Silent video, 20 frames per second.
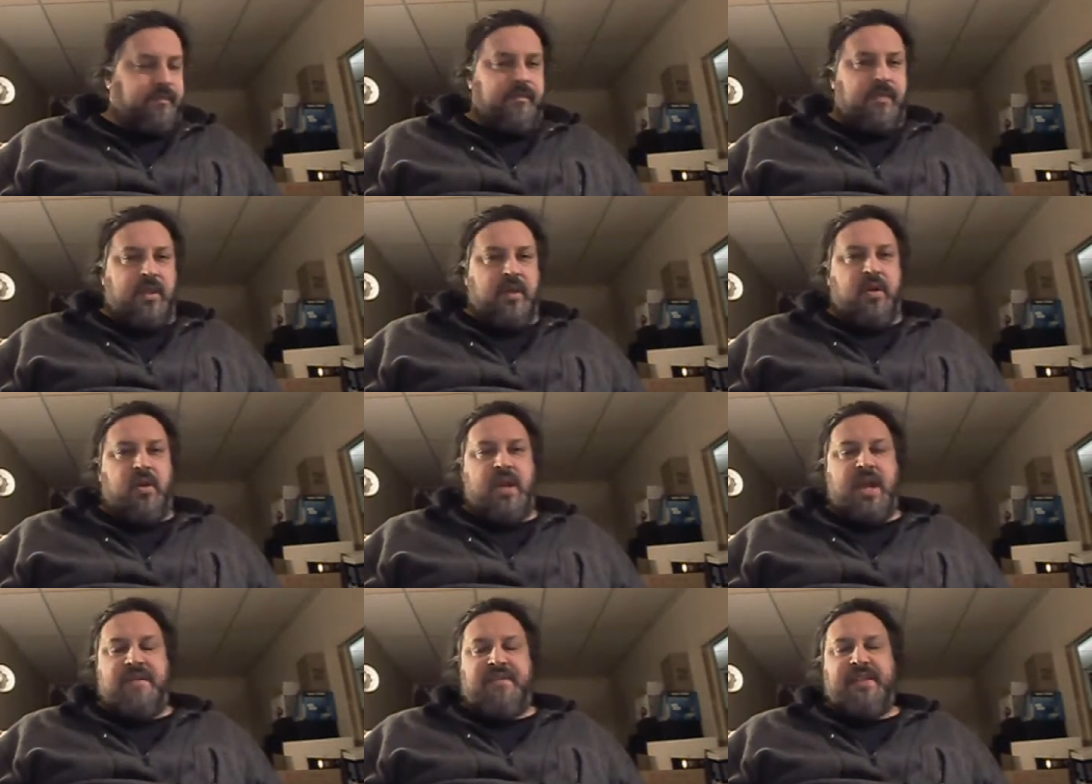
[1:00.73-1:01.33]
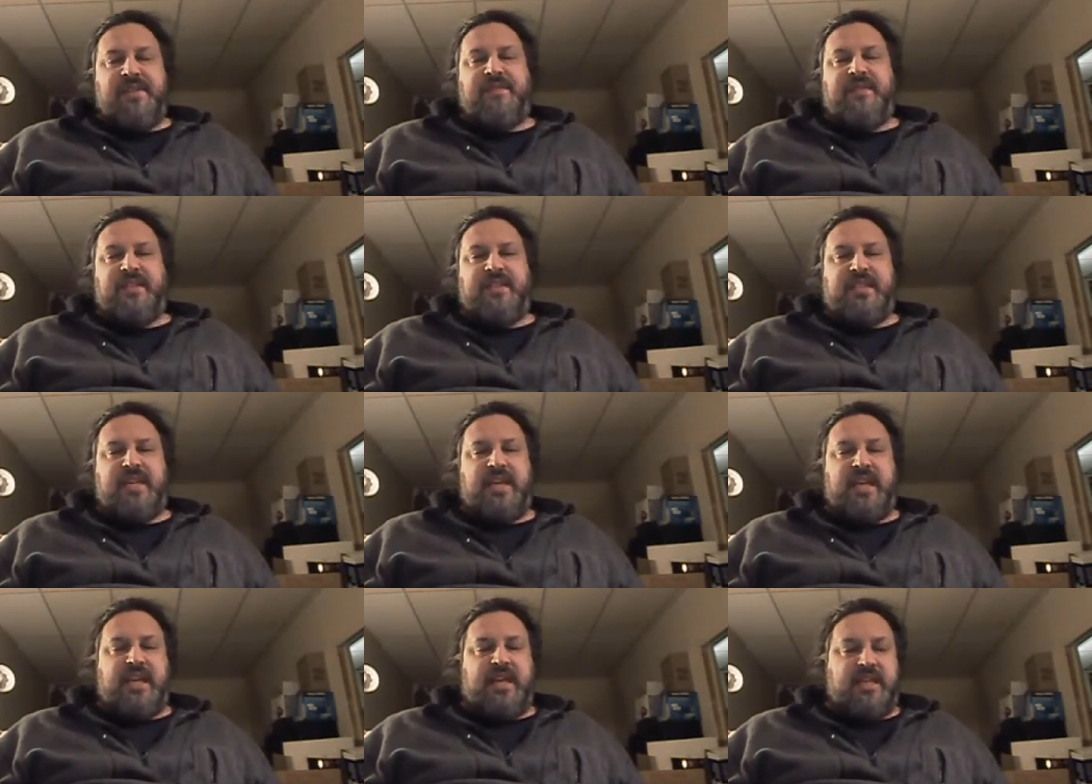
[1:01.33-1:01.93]
you're heavily
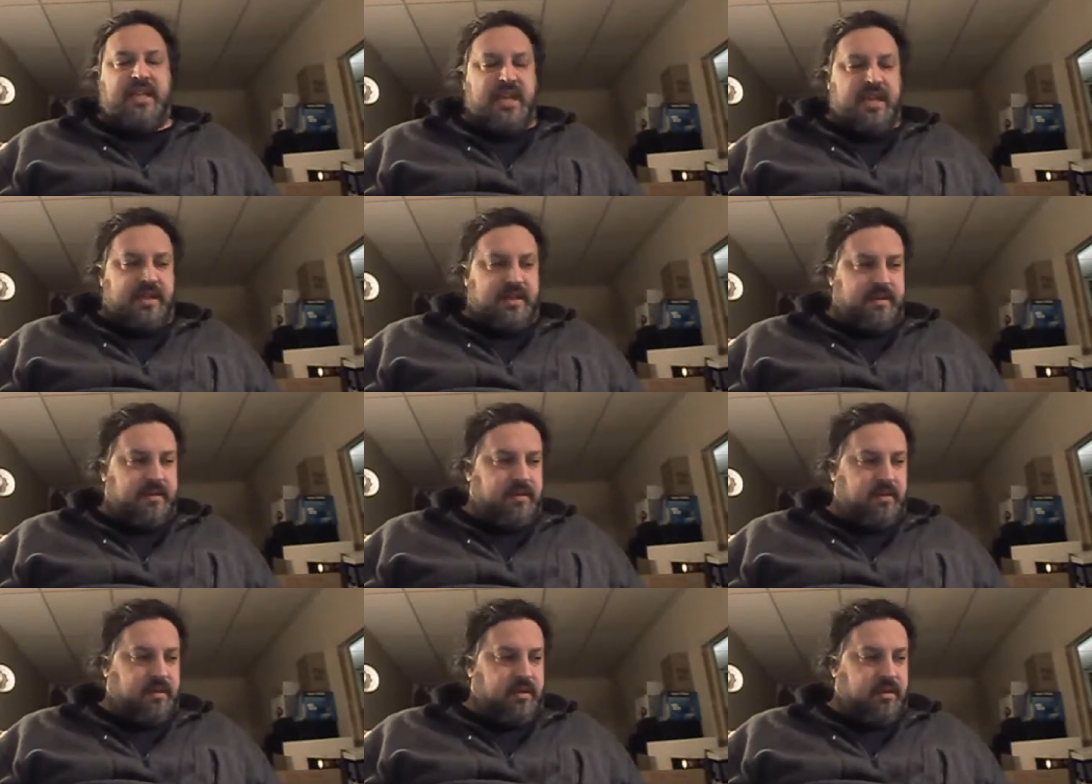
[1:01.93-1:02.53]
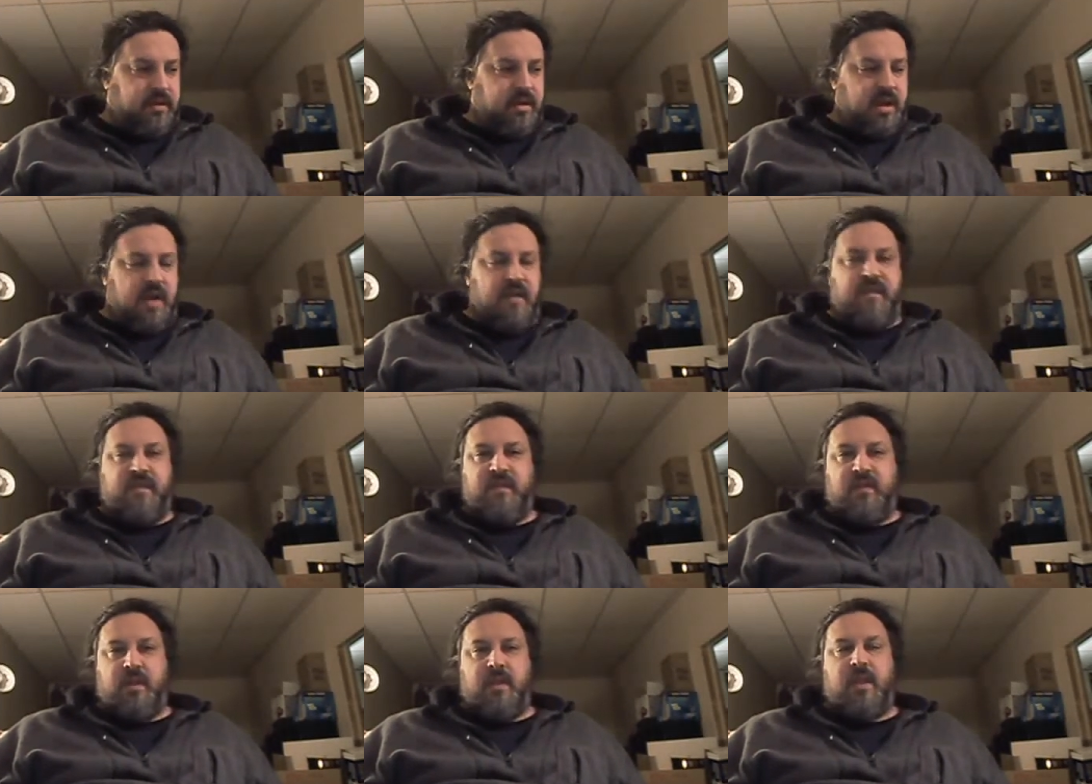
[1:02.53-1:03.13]
fatigued and you're
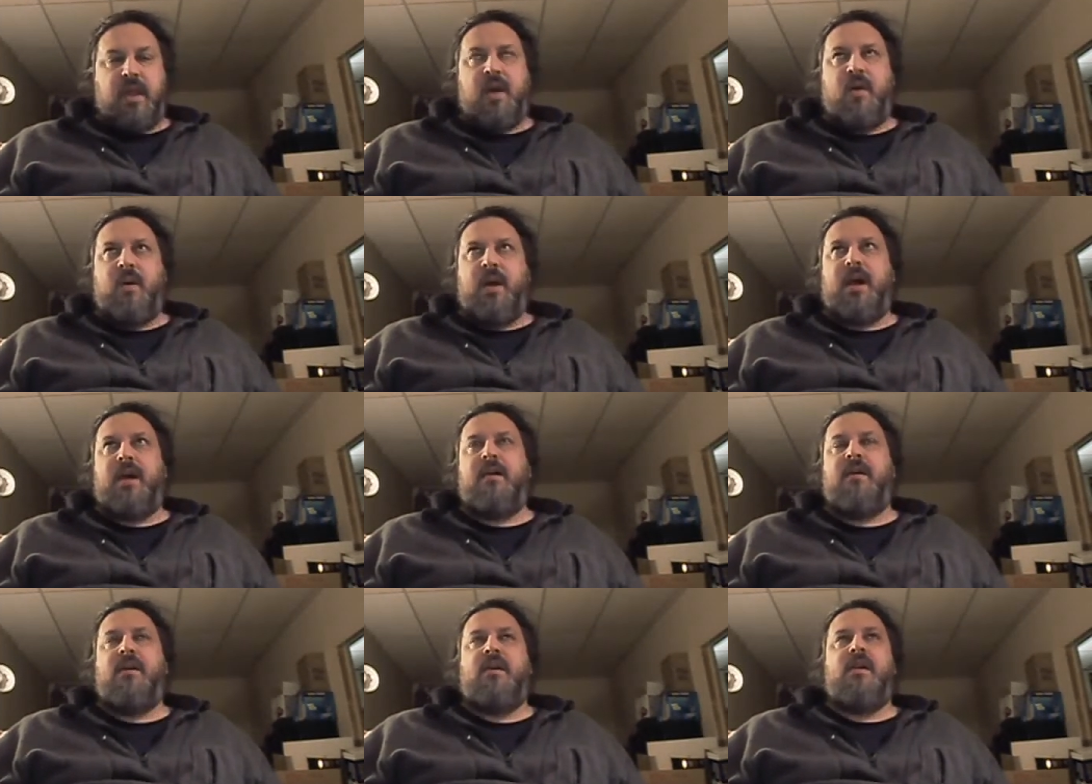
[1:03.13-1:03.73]
not feeling that well.